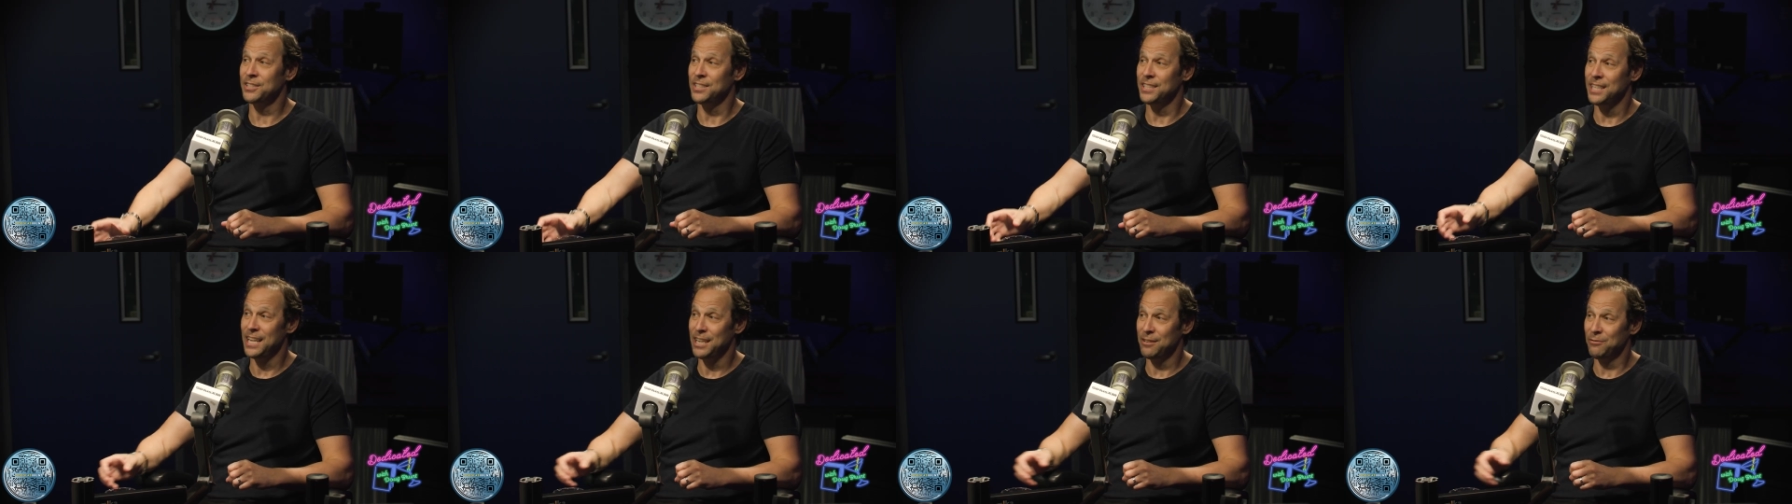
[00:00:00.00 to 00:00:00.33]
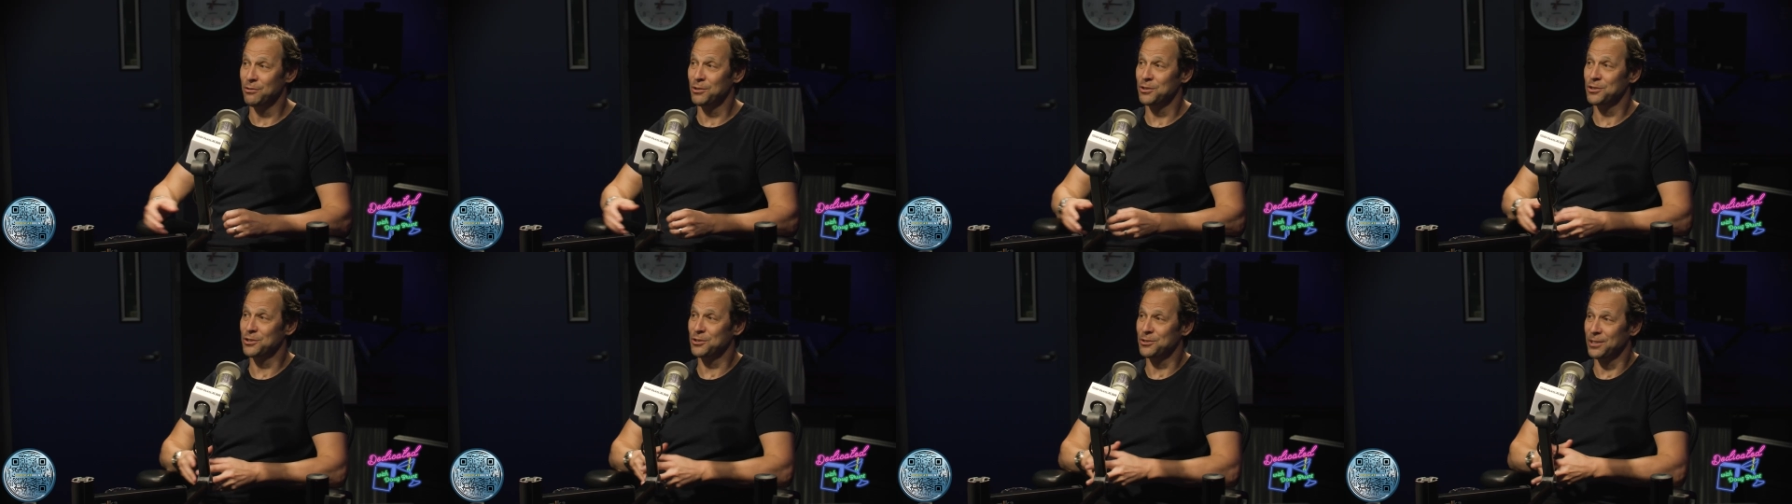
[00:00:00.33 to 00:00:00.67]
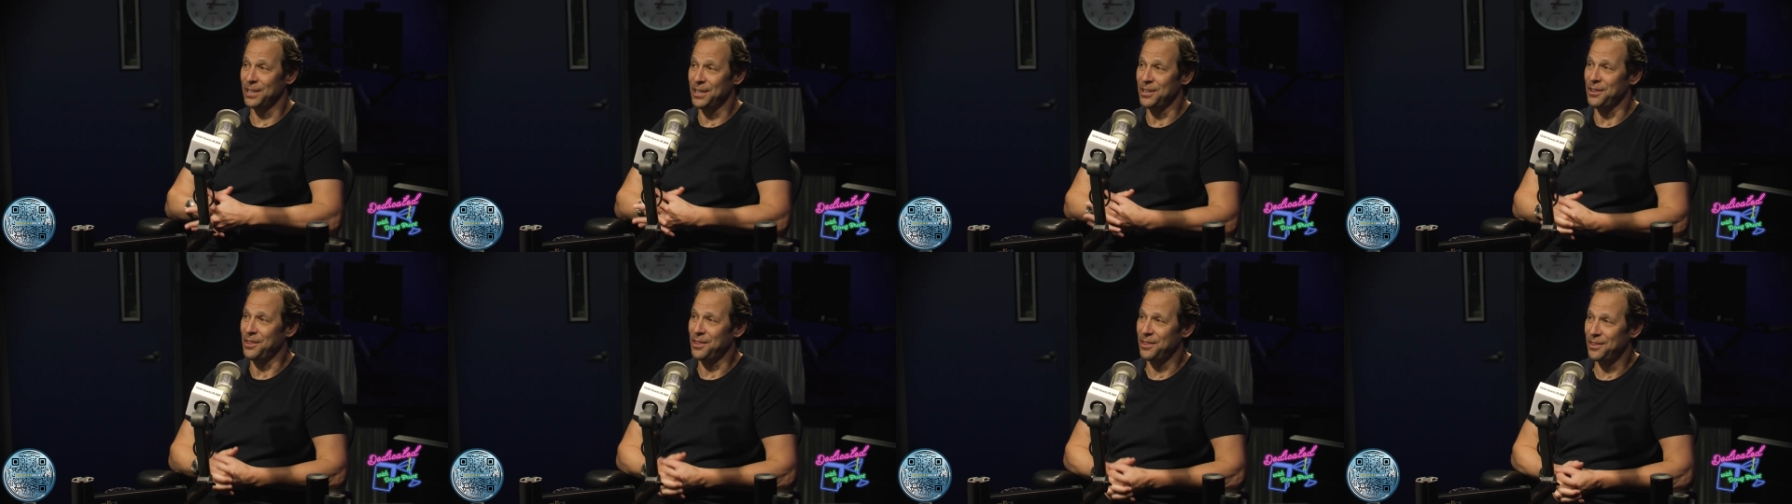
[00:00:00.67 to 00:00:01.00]
is naval
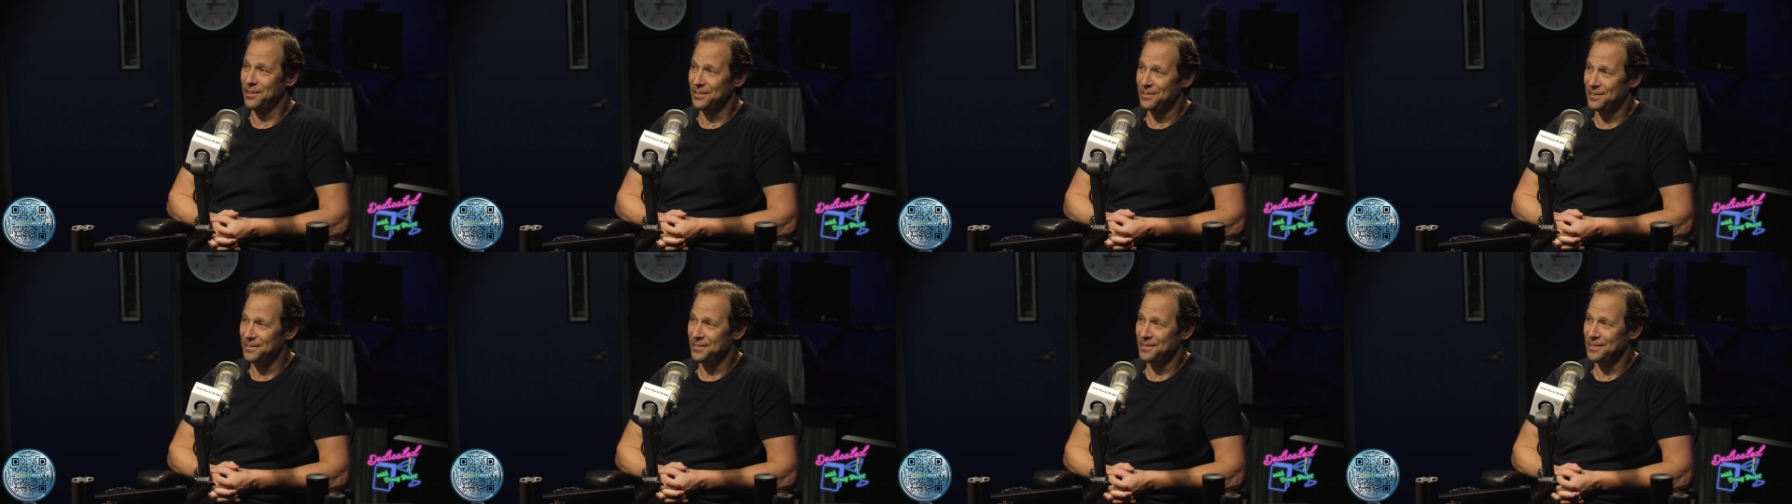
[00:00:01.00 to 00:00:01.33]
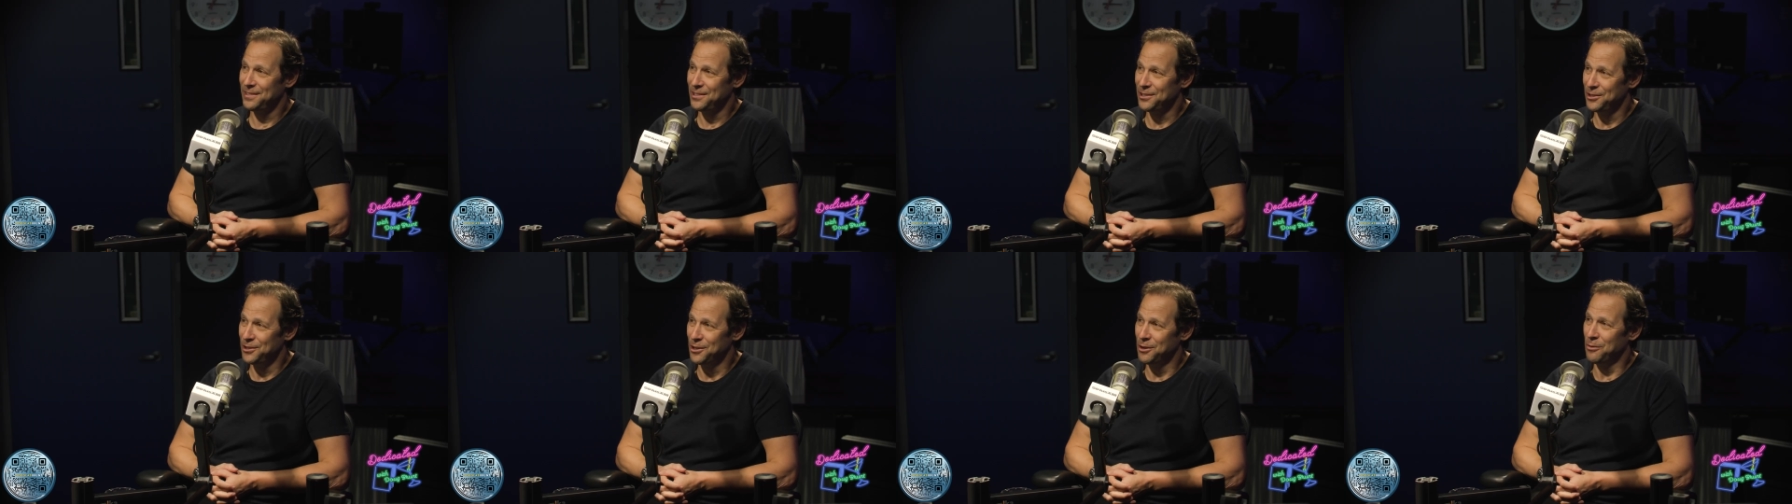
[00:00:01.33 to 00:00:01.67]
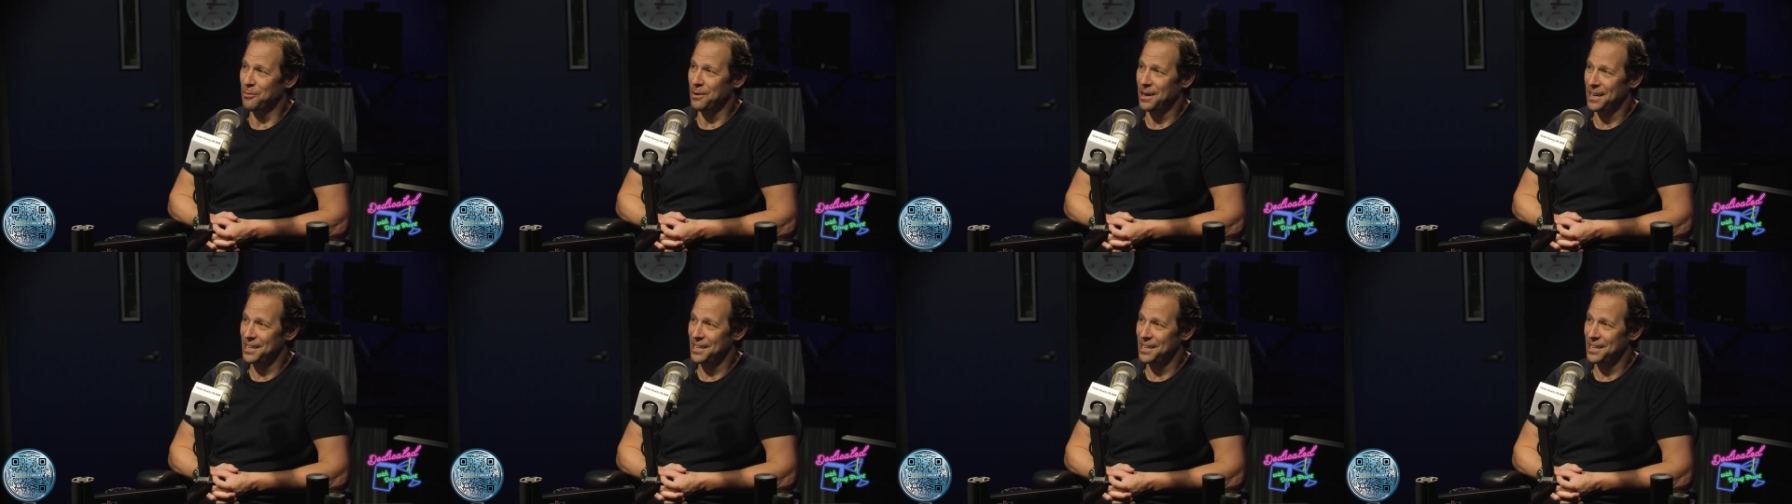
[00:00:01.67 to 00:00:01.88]
strength. Yeah, and you know good.